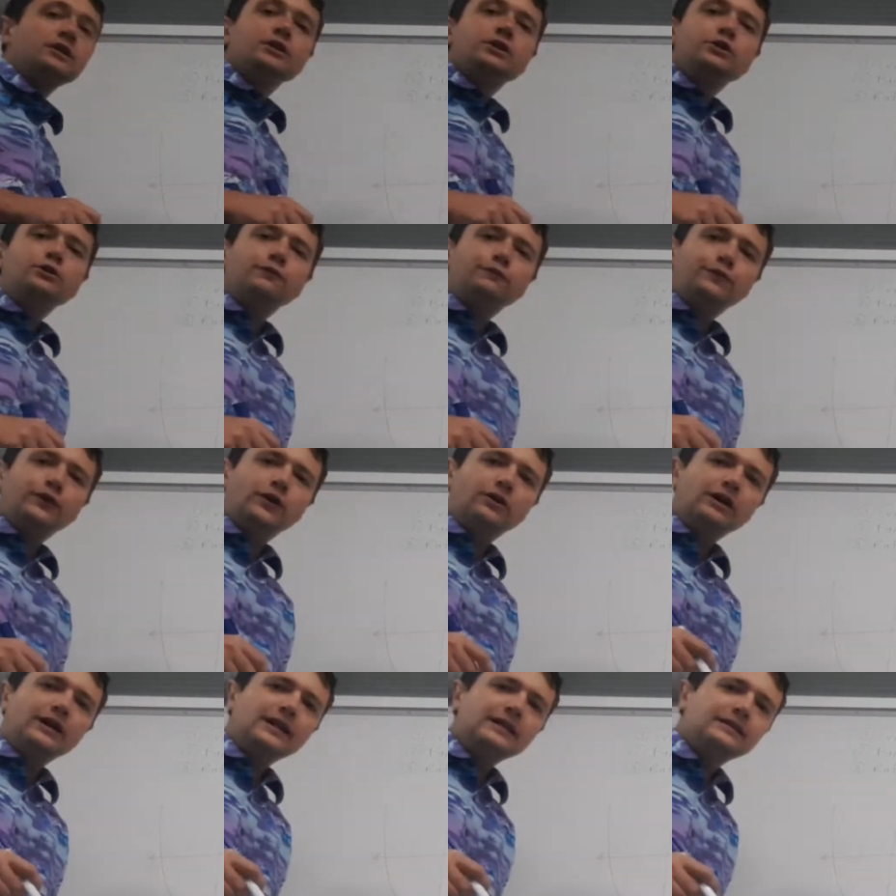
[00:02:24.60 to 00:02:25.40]
You'll
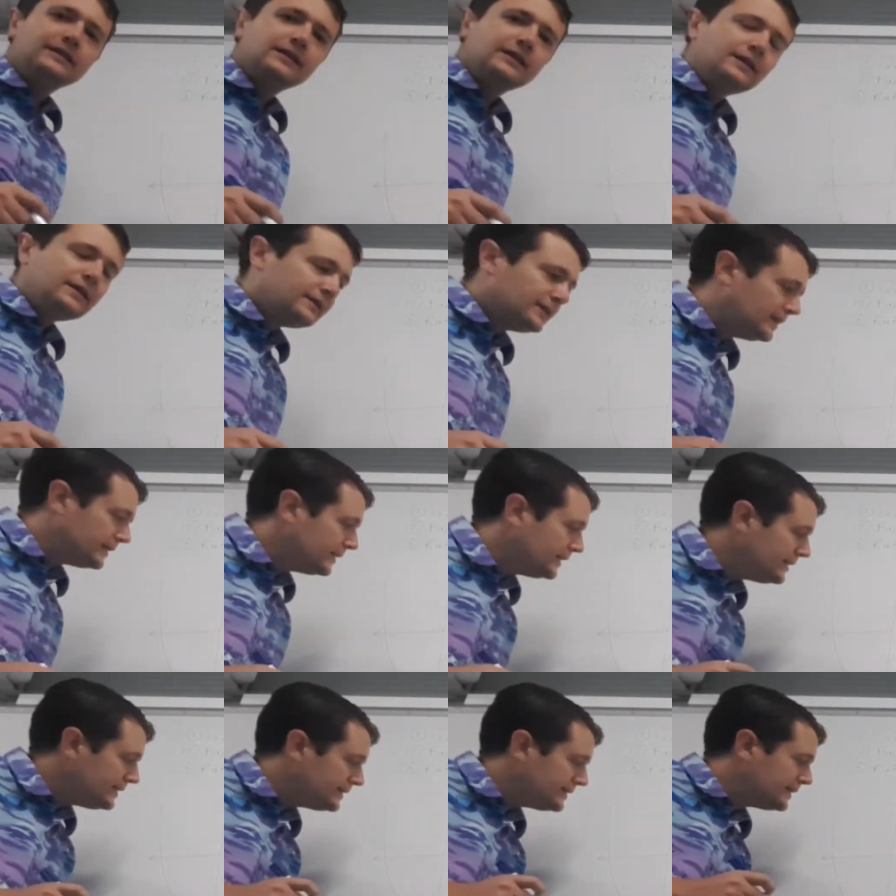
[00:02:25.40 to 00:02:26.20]
find that
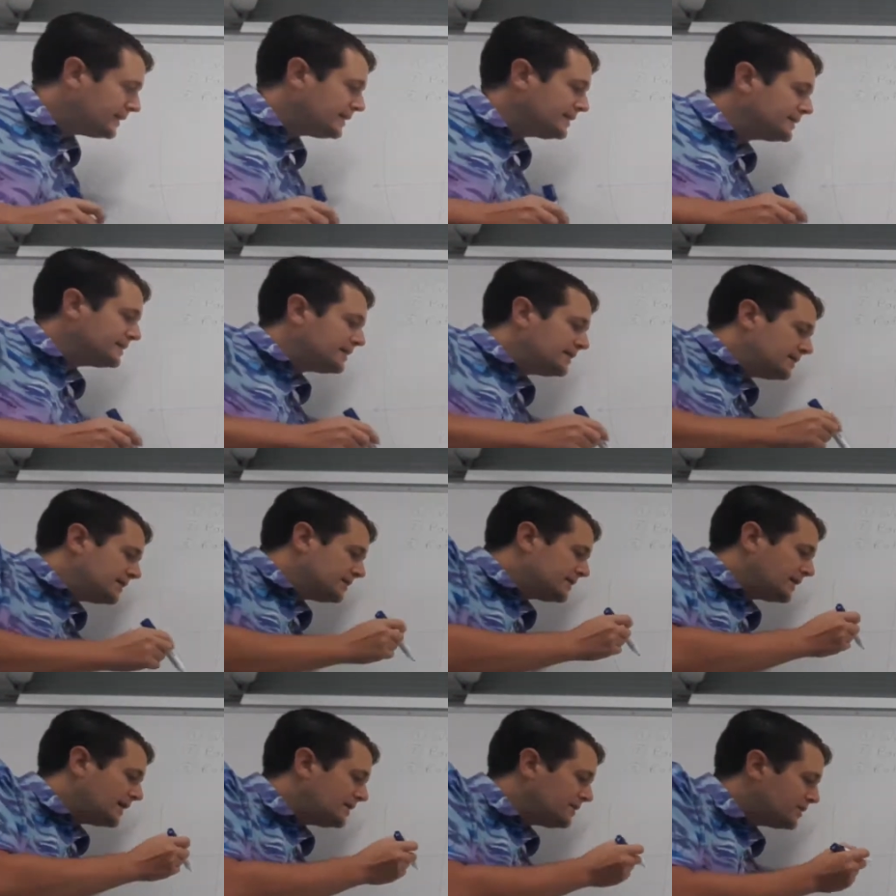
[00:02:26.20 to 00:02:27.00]
these things
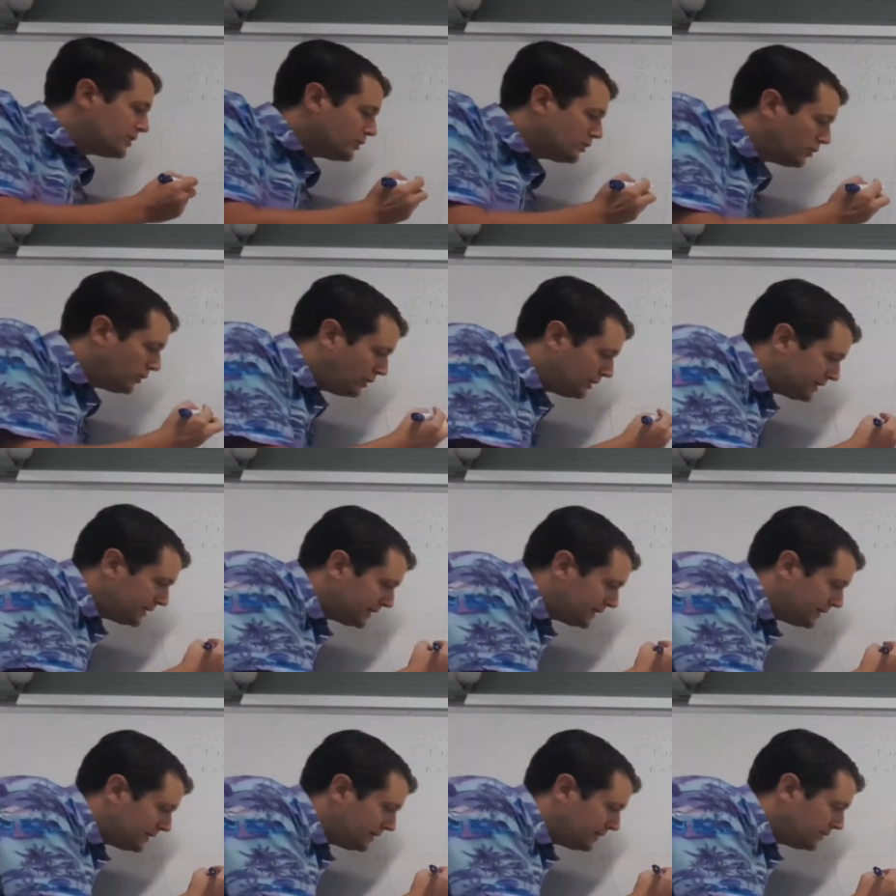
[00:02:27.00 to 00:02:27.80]
tend to
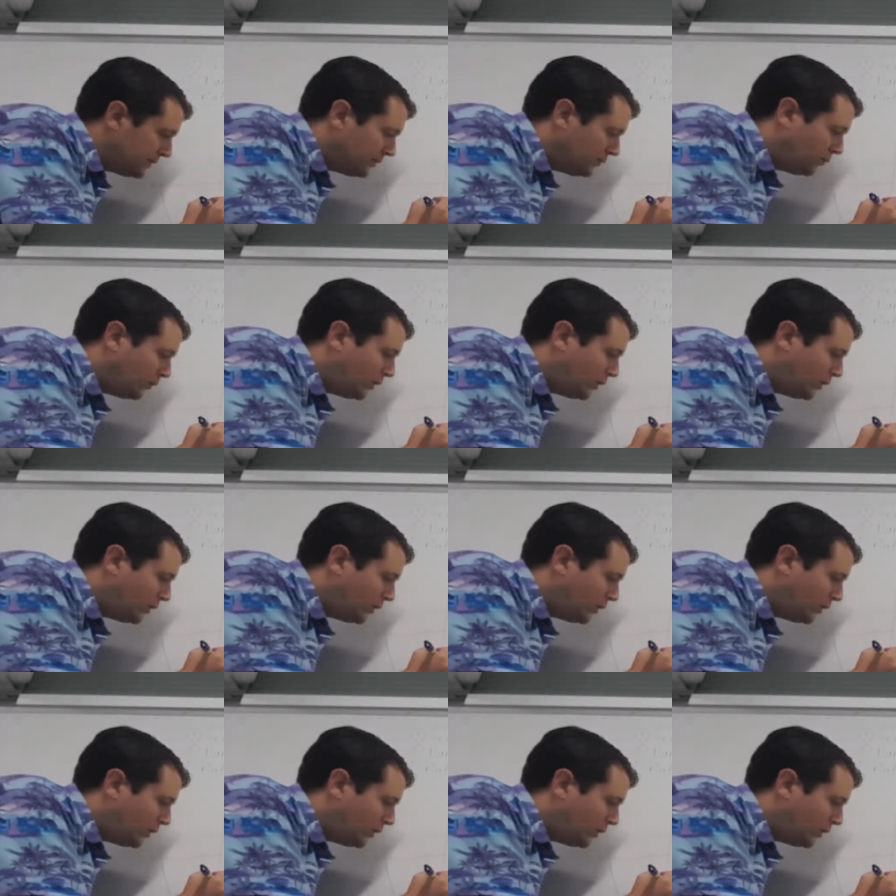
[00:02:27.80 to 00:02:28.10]
cross the